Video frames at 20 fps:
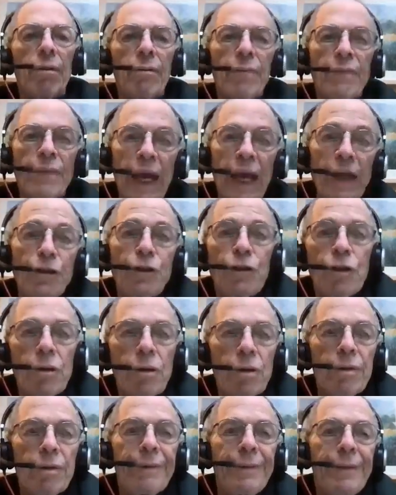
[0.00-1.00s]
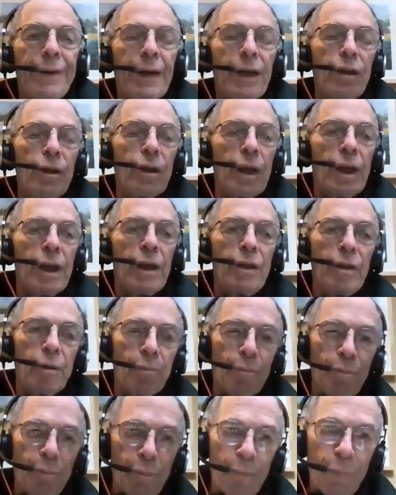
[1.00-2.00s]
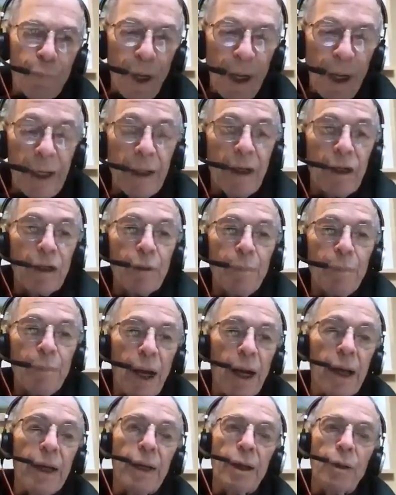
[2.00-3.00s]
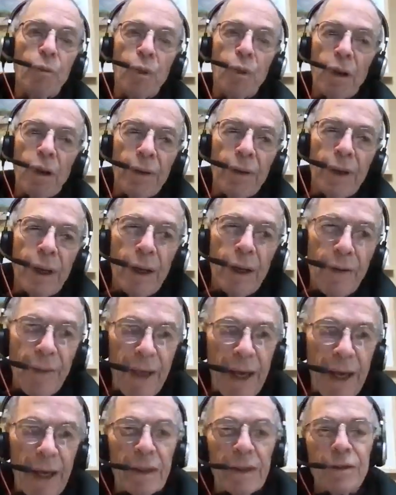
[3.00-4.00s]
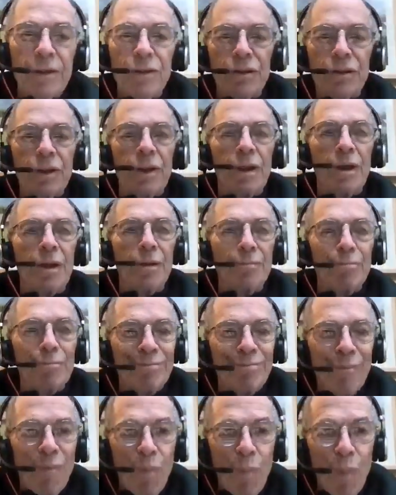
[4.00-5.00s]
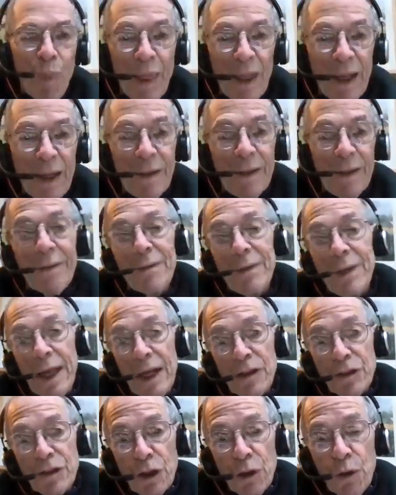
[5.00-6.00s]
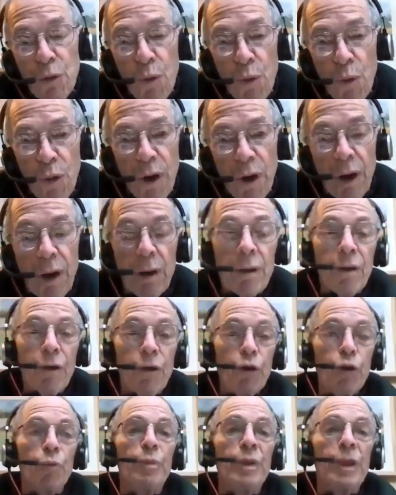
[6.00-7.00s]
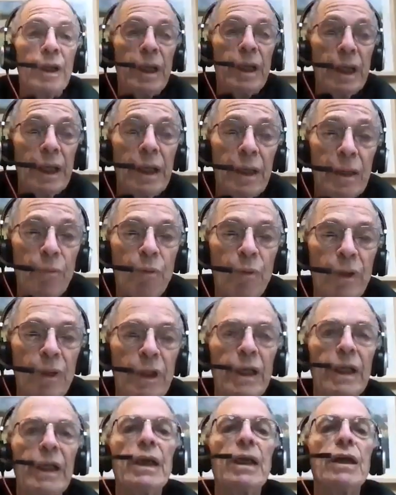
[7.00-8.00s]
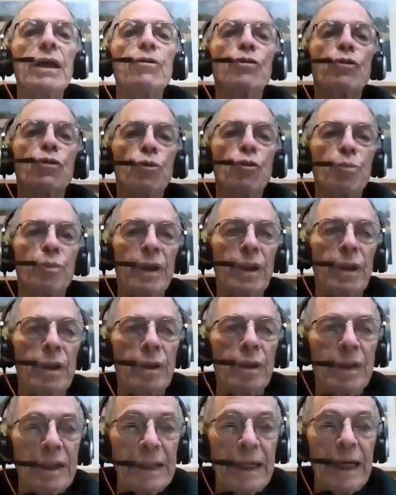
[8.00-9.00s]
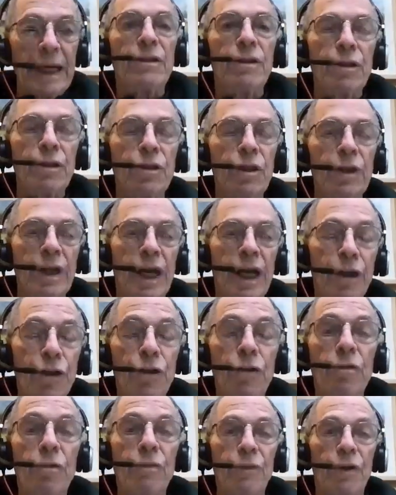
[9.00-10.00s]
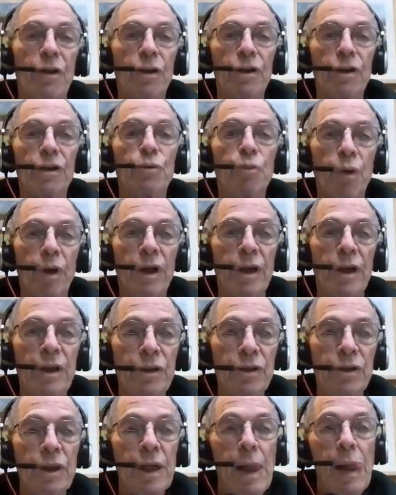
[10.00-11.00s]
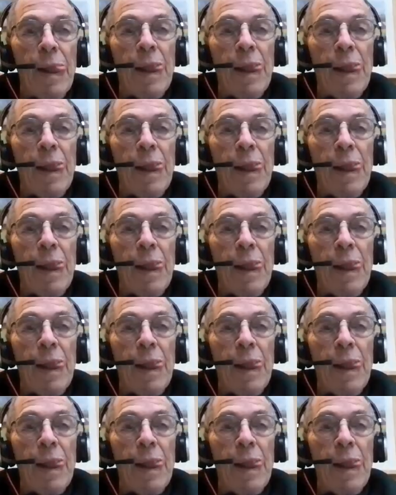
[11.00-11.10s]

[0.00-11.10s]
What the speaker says: nature and the brain and the body, well, yeah, that is a core human need. We need to be connected to nature in various ways,